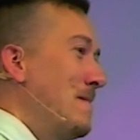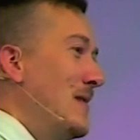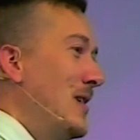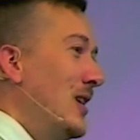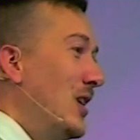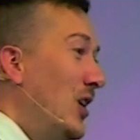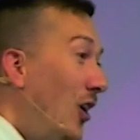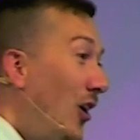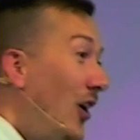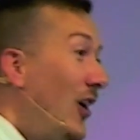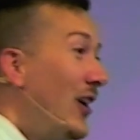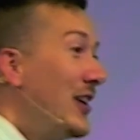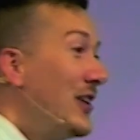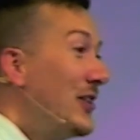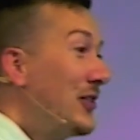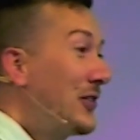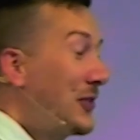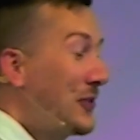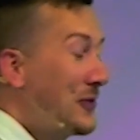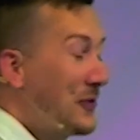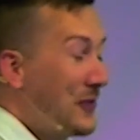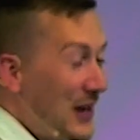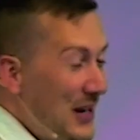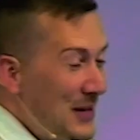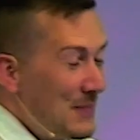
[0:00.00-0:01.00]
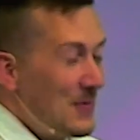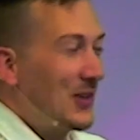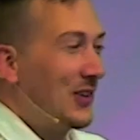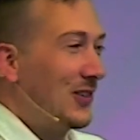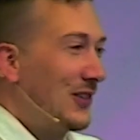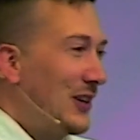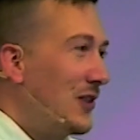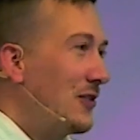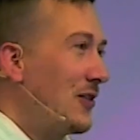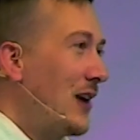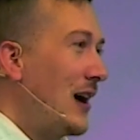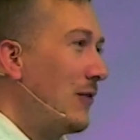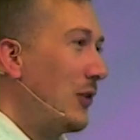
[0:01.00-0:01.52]
Lies famously
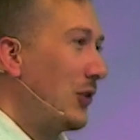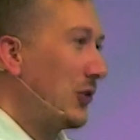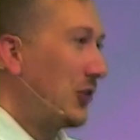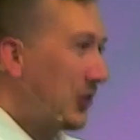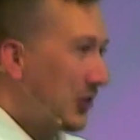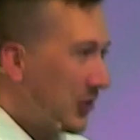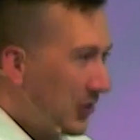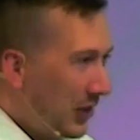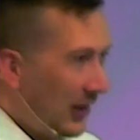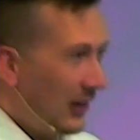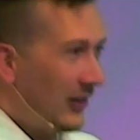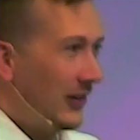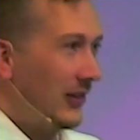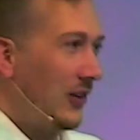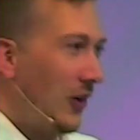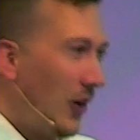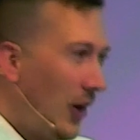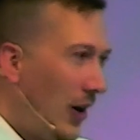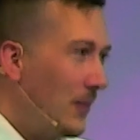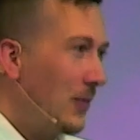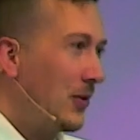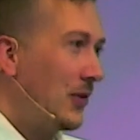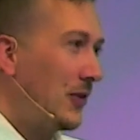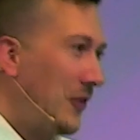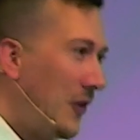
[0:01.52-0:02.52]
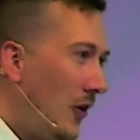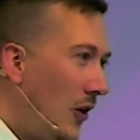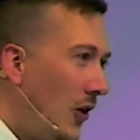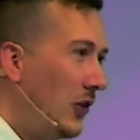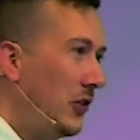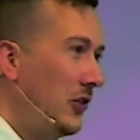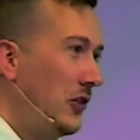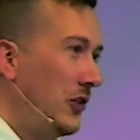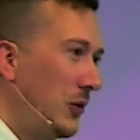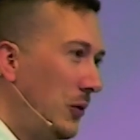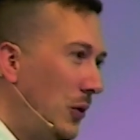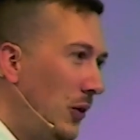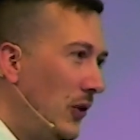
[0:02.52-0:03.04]
travel six times
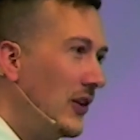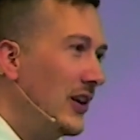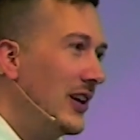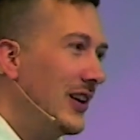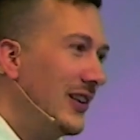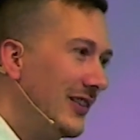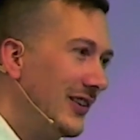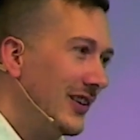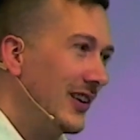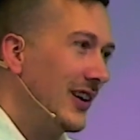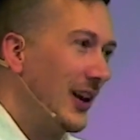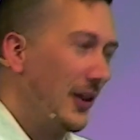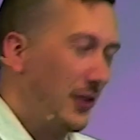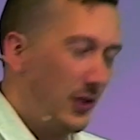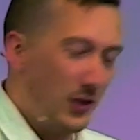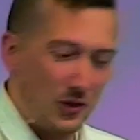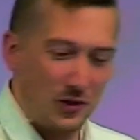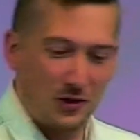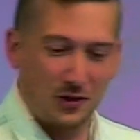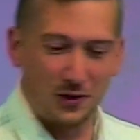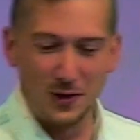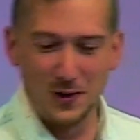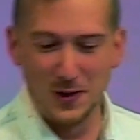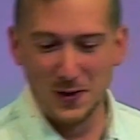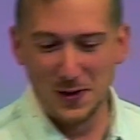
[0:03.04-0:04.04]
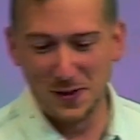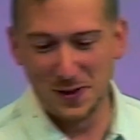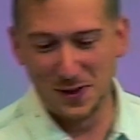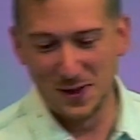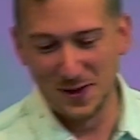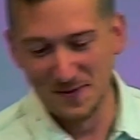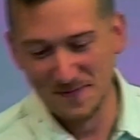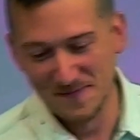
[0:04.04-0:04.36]
faster on the internet than truth.